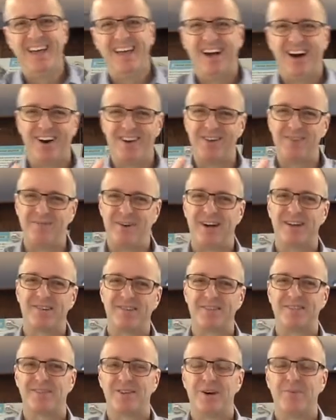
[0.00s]
On a
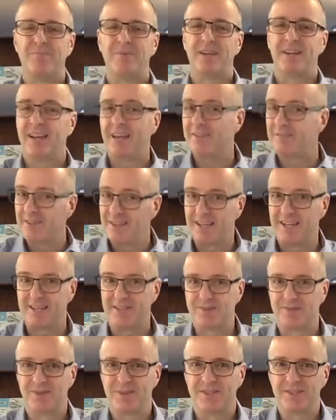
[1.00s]
microscopic level, that's
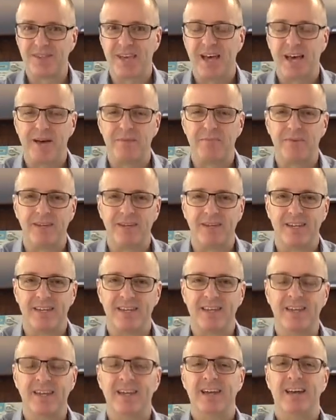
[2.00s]
what's happening.
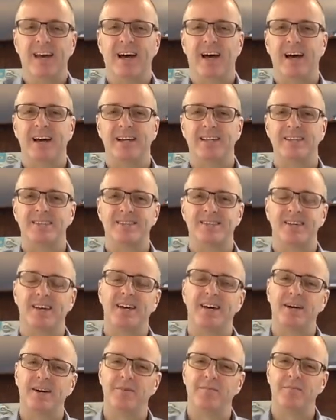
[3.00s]
And
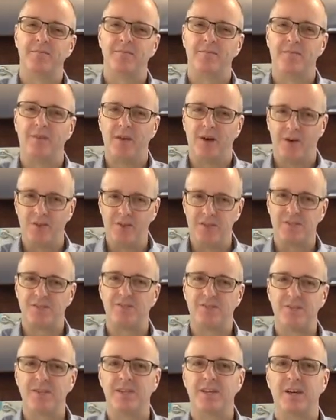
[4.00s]
on this
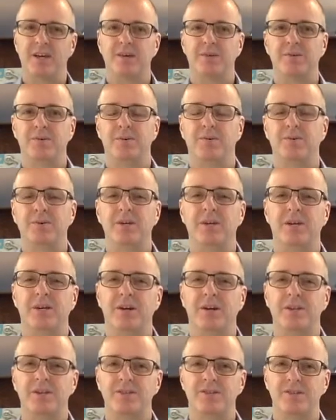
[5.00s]
video, we're
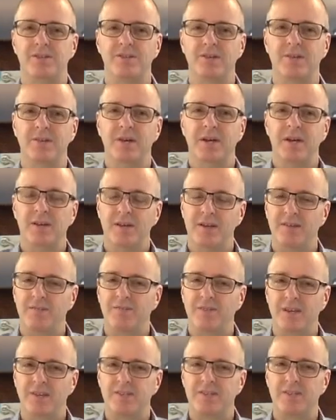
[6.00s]
going to
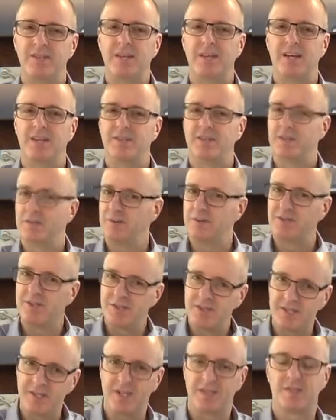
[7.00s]
investigate those
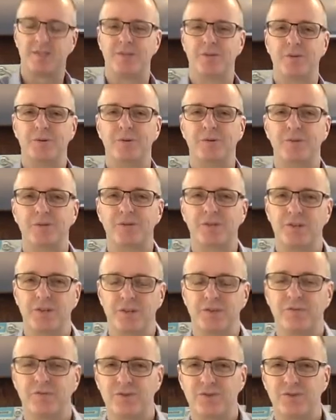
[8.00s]
6 laws of
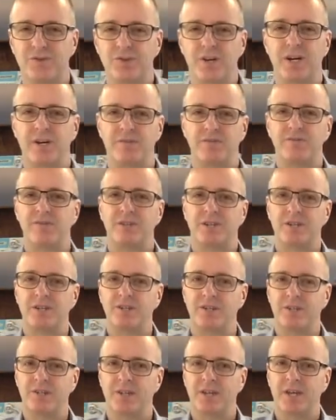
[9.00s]
dry
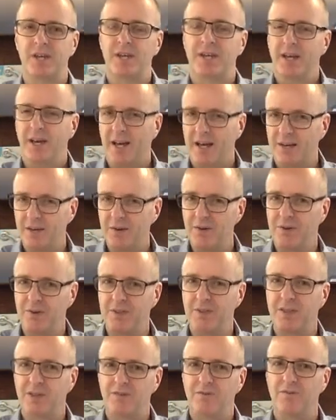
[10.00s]
friction and look at
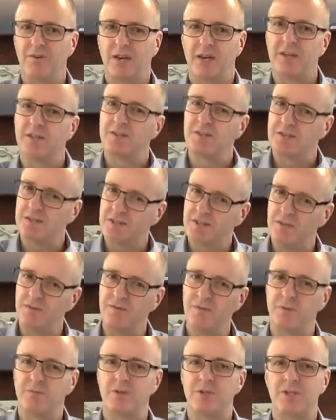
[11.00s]
the effects
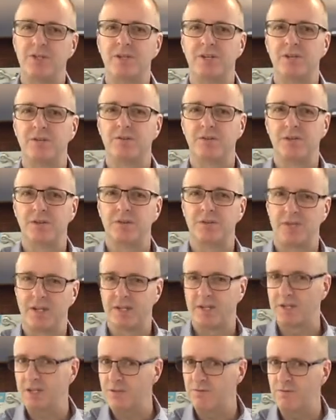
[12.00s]
different materials and
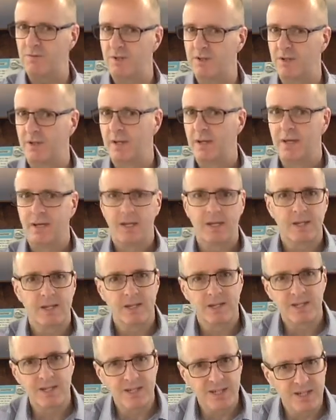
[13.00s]
different
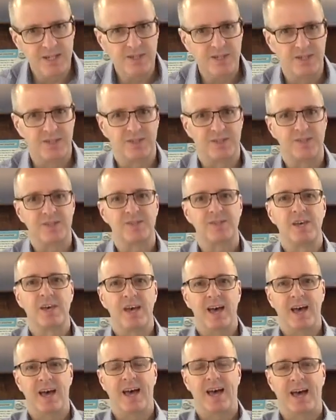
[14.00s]
conditions
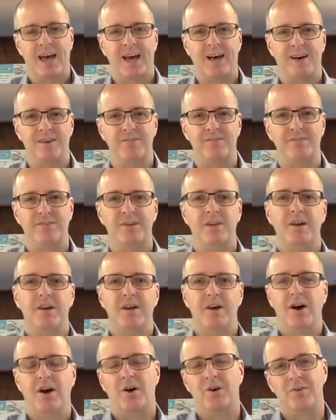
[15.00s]
have
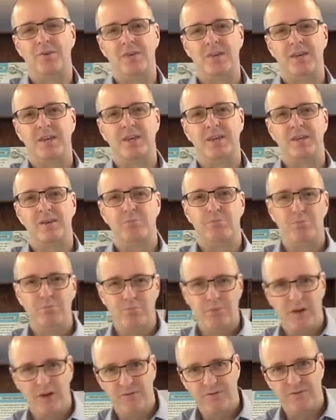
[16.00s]
on the
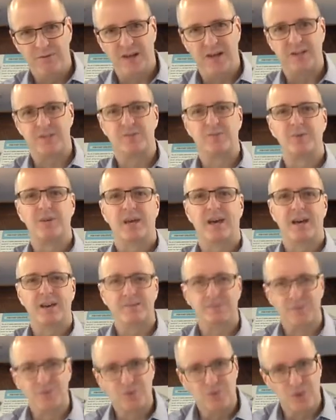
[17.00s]
effect we have to
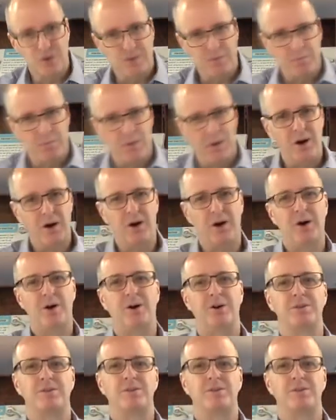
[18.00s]
try and part